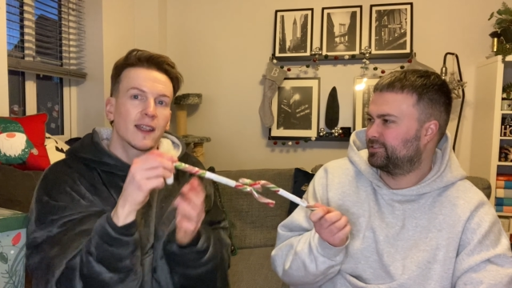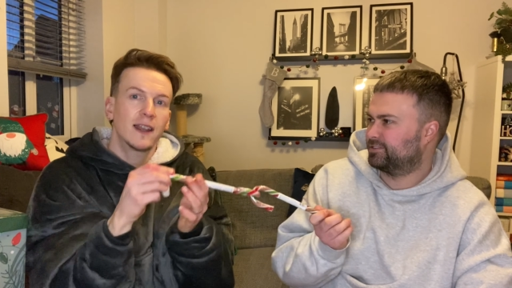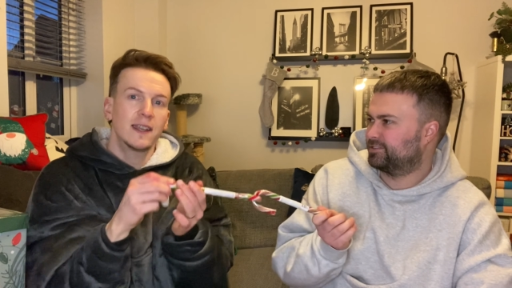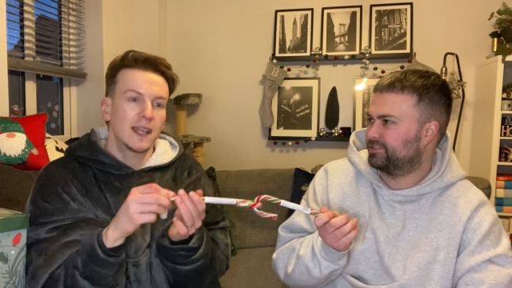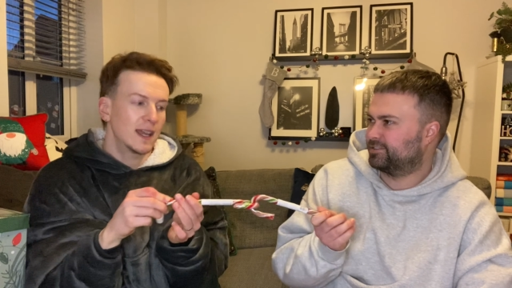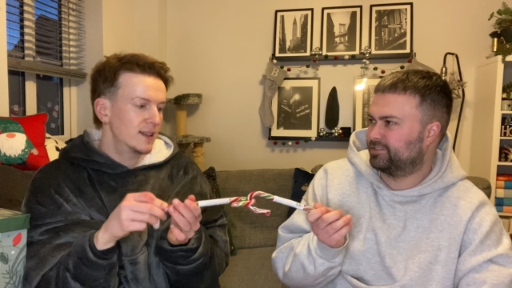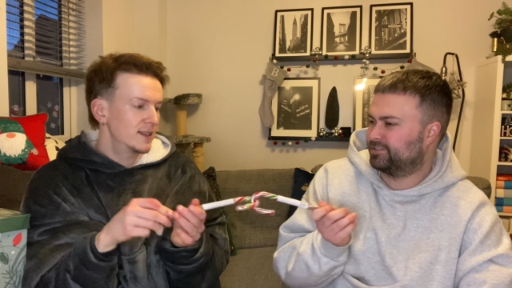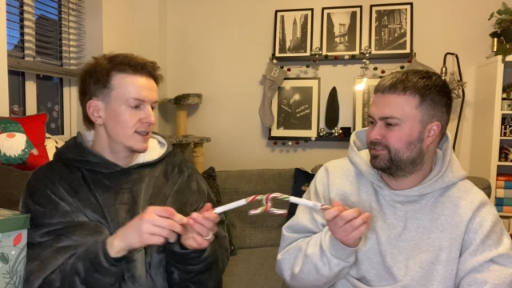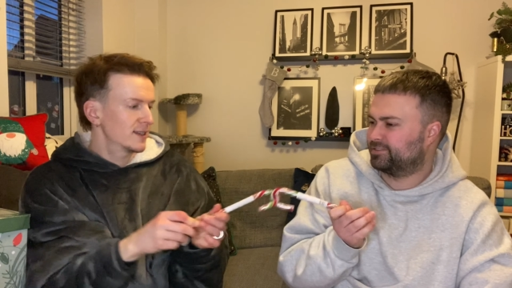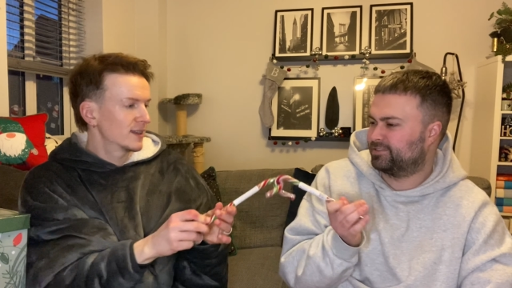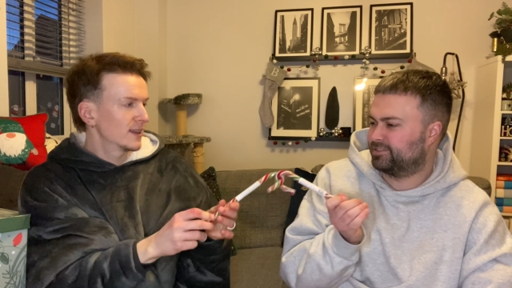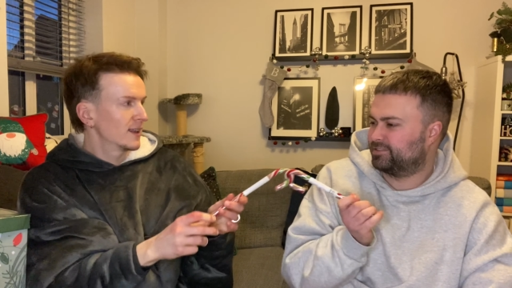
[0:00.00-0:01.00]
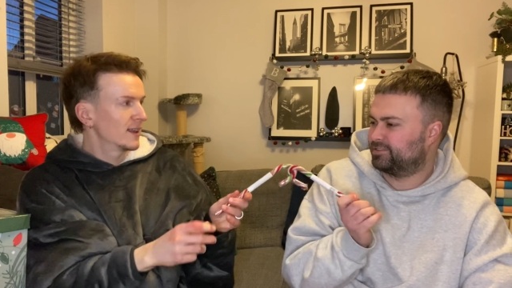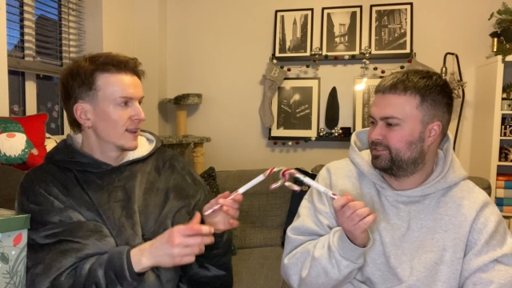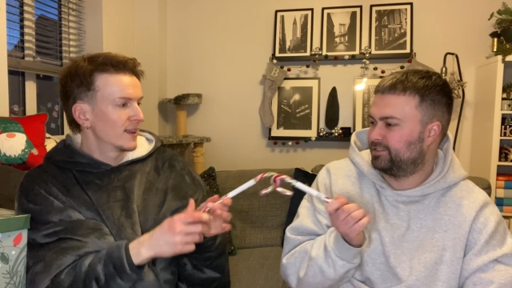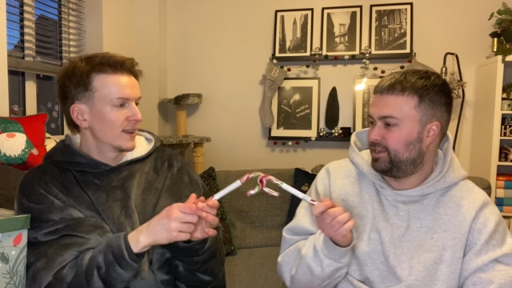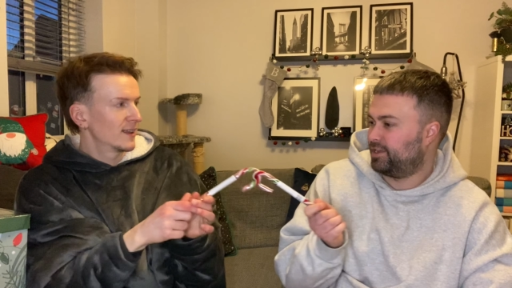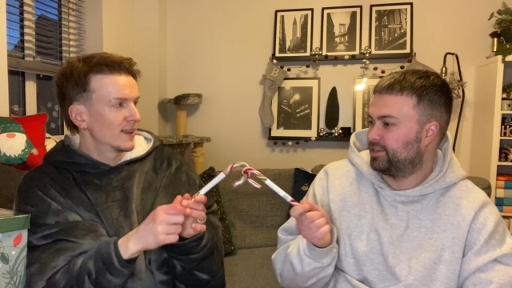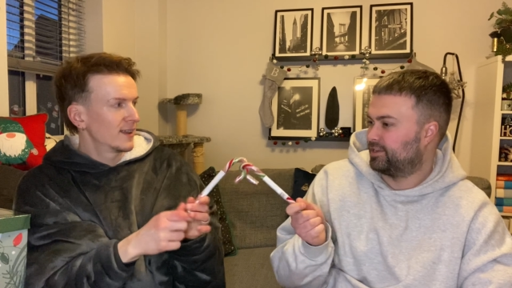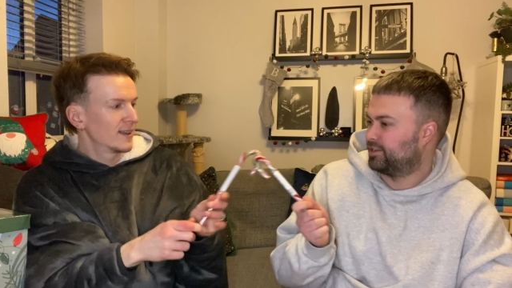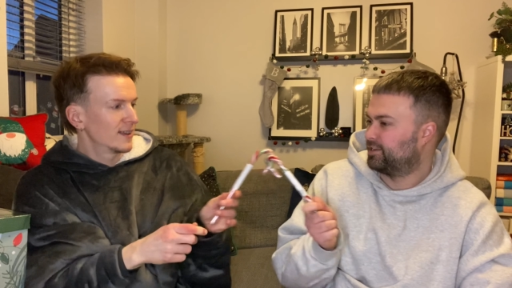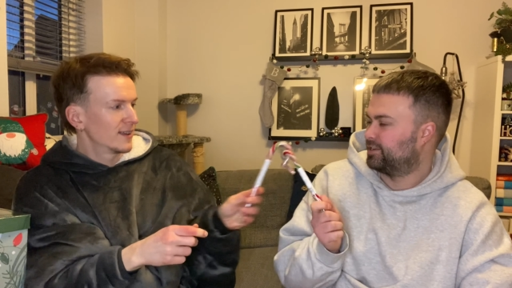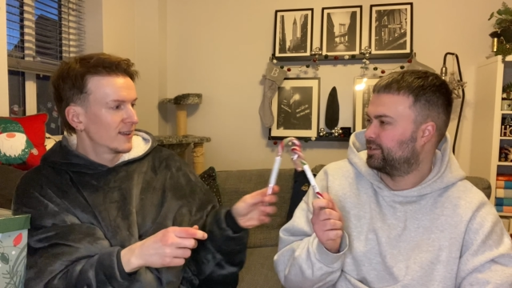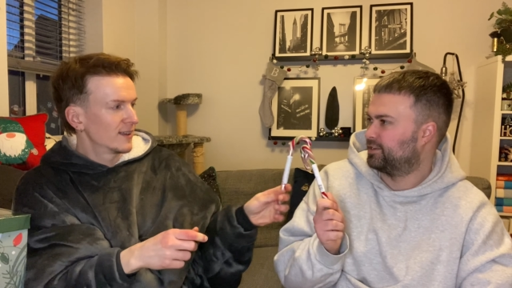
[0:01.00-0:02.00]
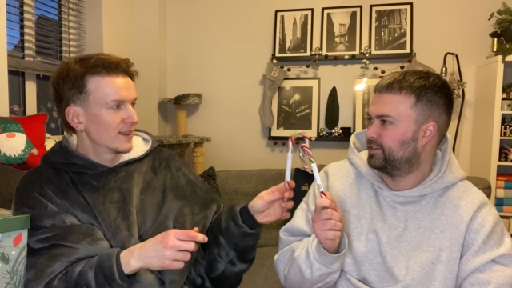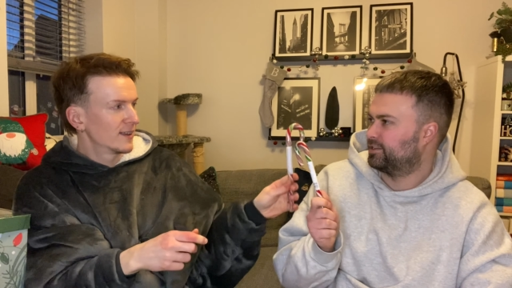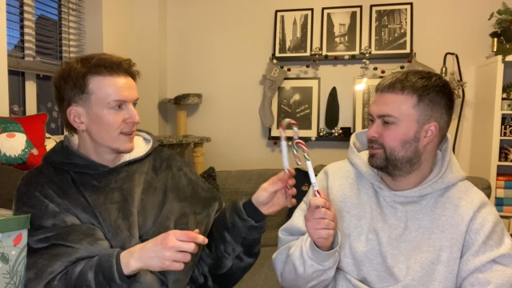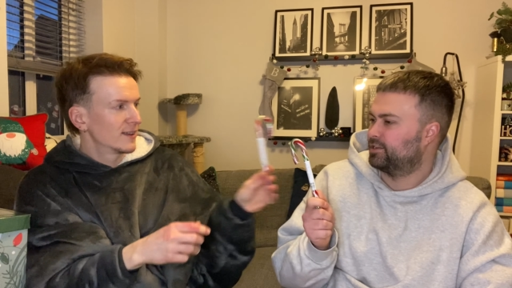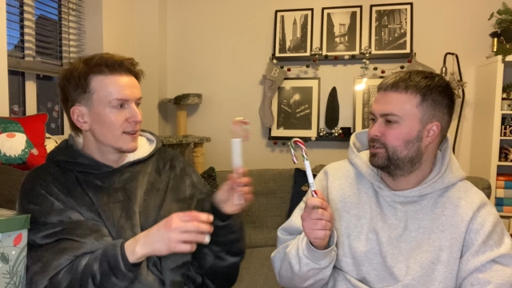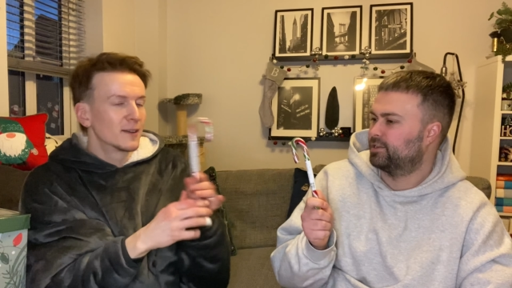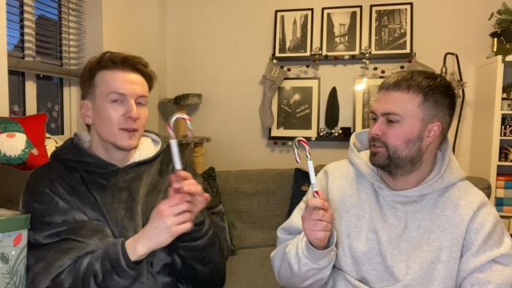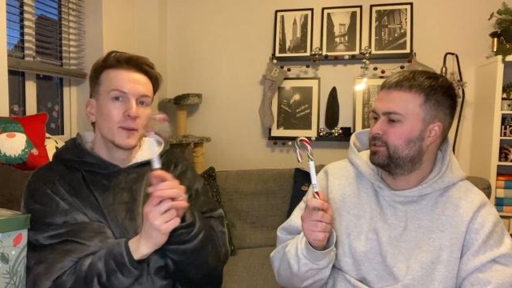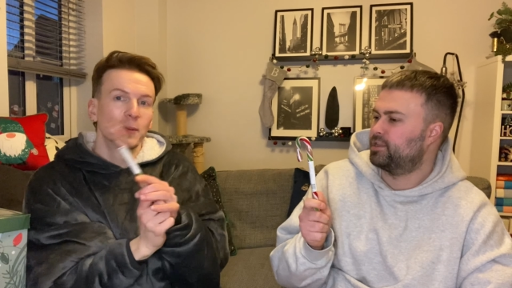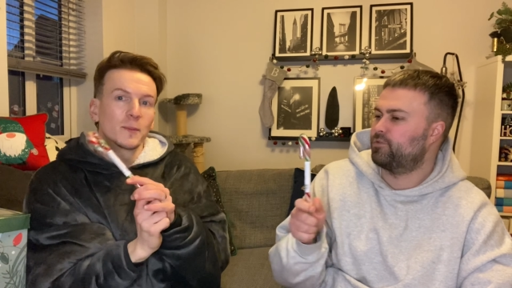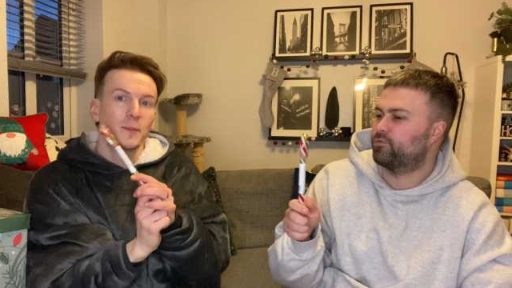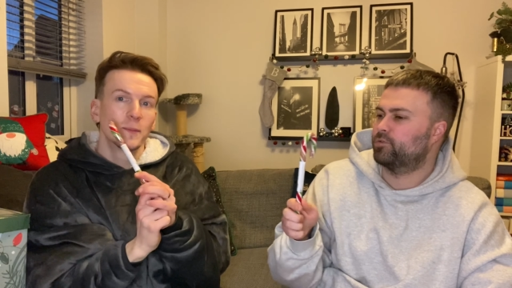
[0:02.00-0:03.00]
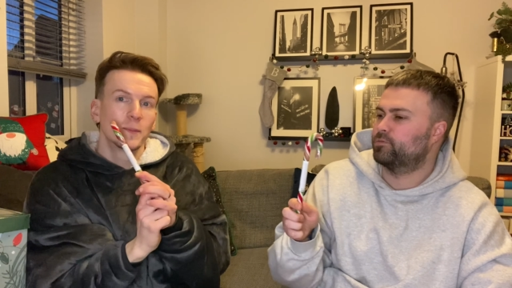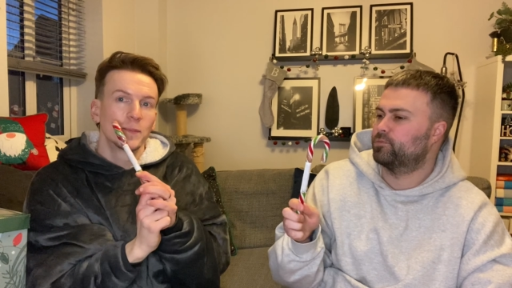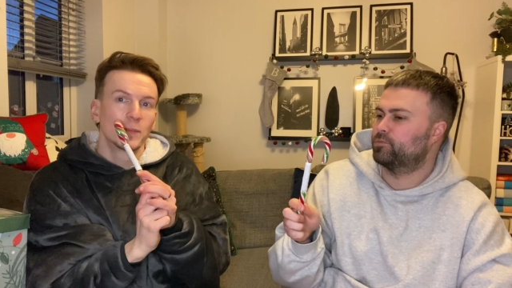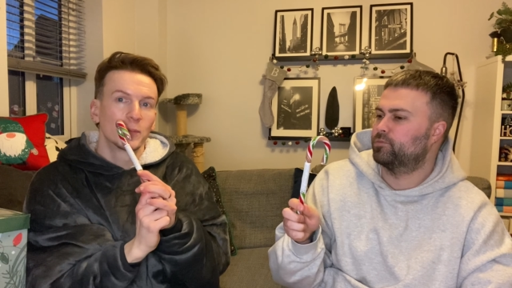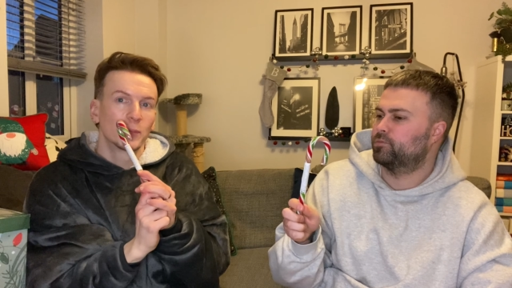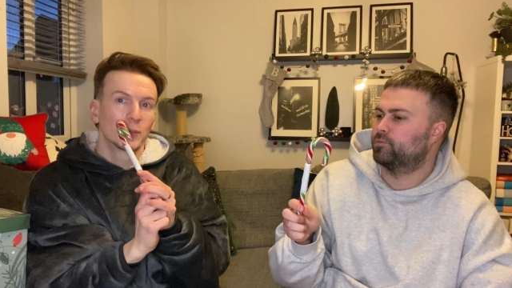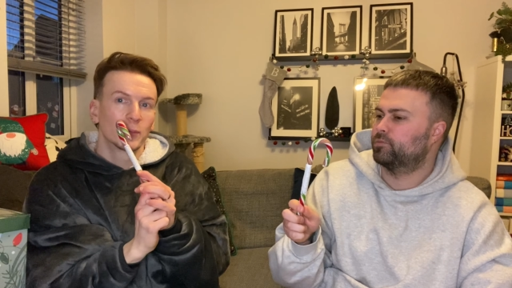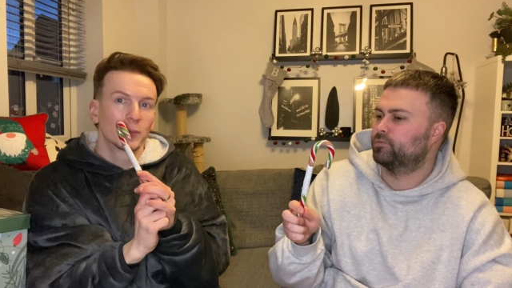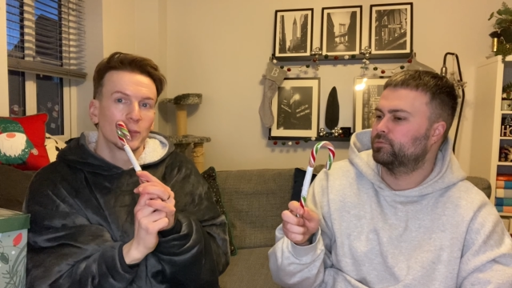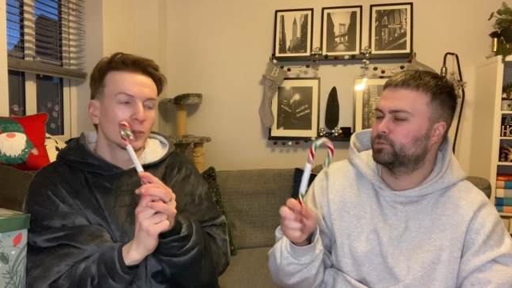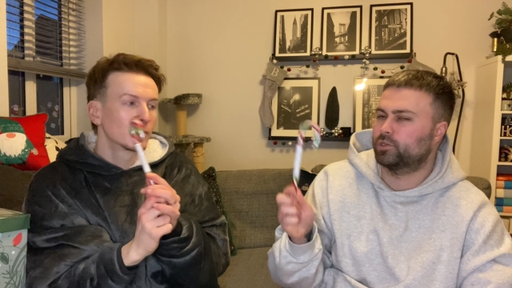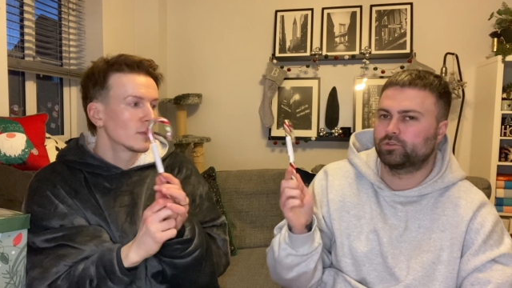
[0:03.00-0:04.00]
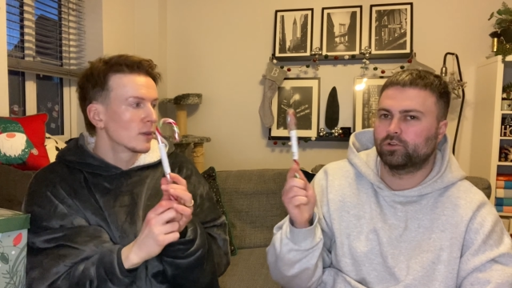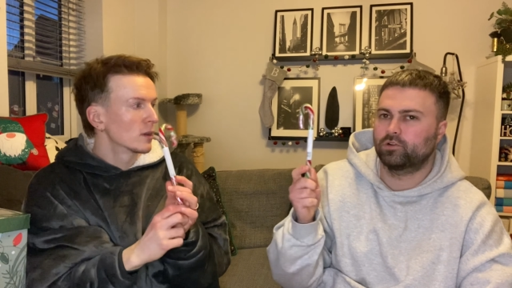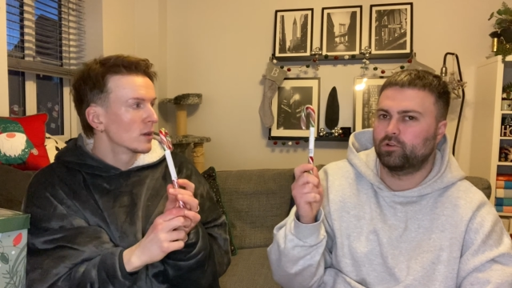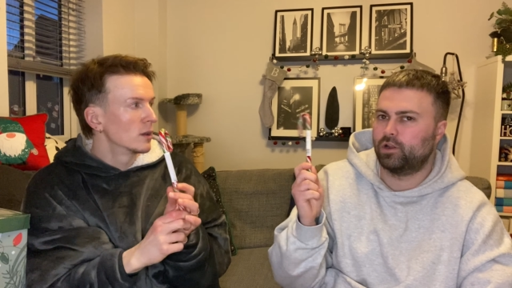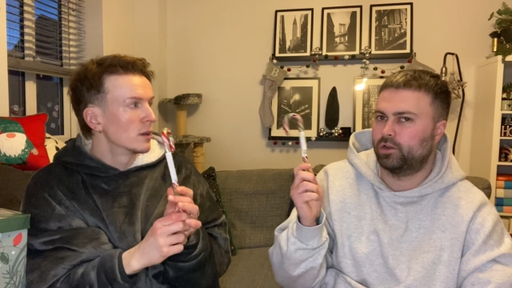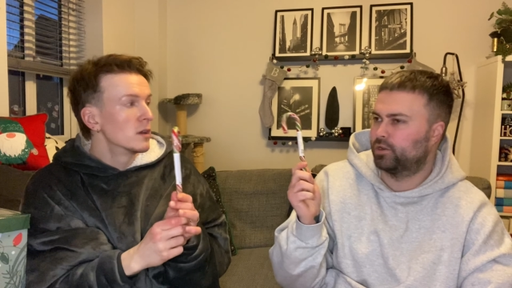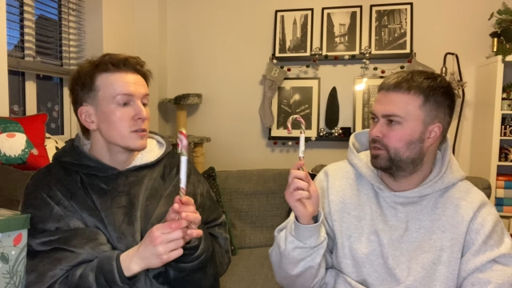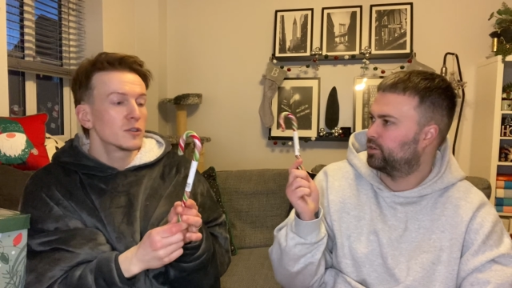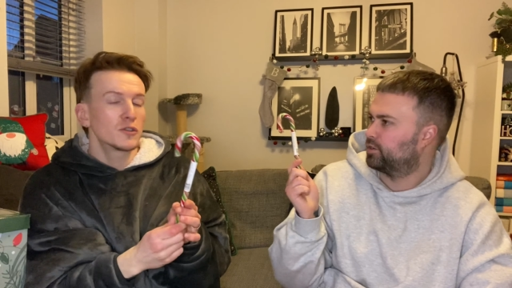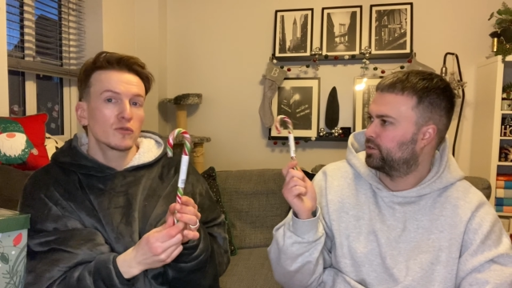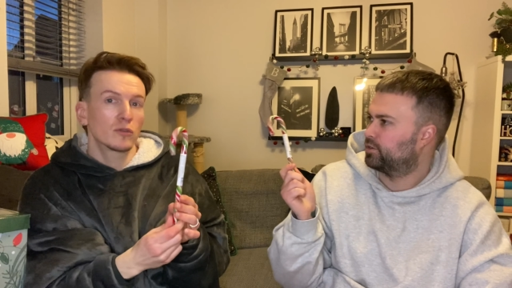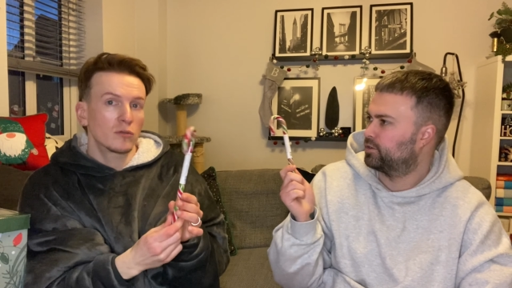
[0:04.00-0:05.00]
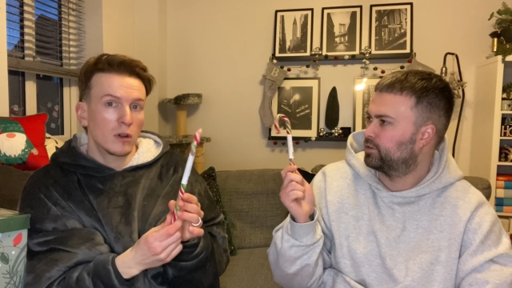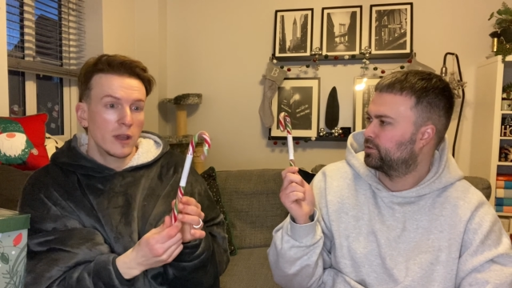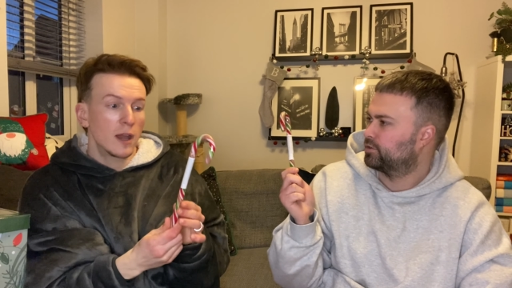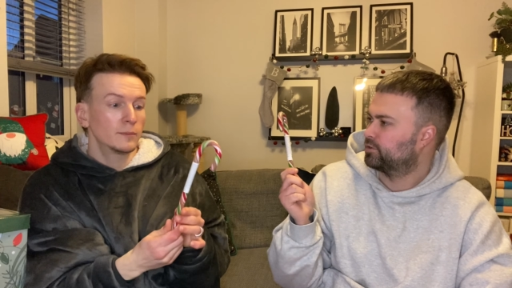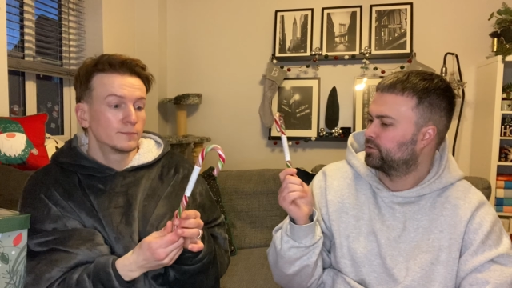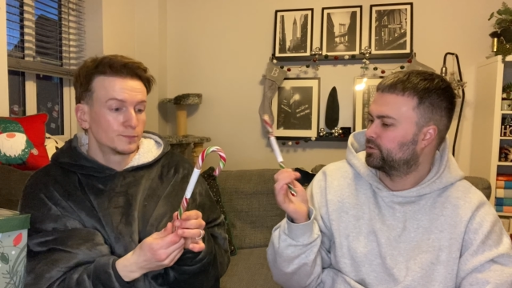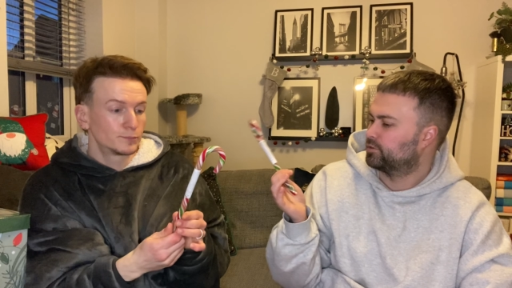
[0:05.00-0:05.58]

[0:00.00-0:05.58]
Speaker 1: Candy canes. Yeah. They're from Søstrene Grene? Søstrene Grene, yeah.